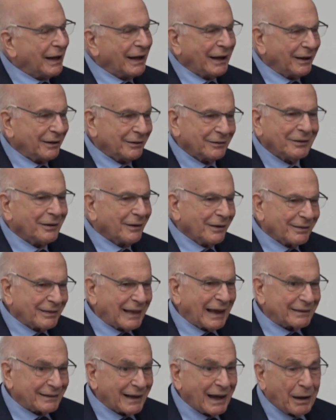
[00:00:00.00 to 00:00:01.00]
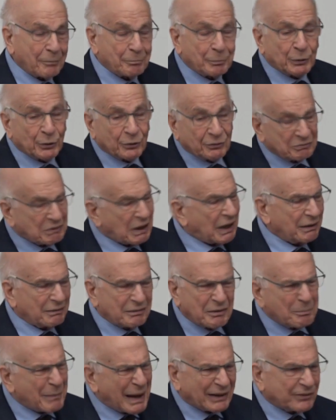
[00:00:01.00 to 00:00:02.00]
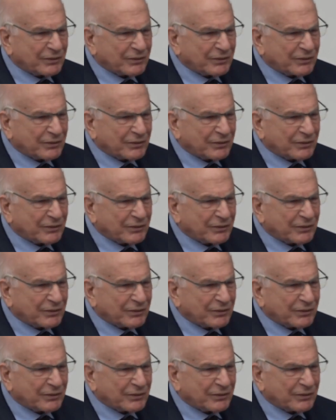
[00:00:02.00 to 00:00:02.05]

And that happened, and the